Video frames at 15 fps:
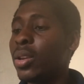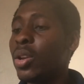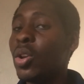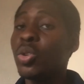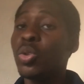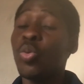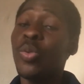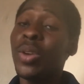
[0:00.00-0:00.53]
So
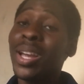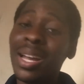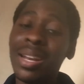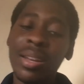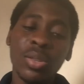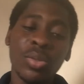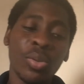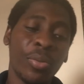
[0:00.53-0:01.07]

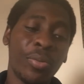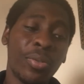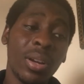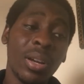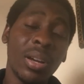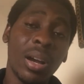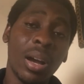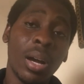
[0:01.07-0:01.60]
regardless of
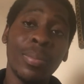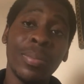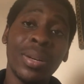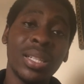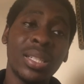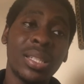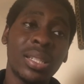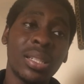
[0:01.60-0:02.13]
how
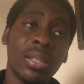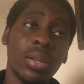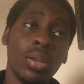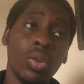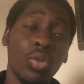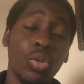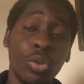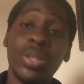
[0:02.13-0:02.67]
much good it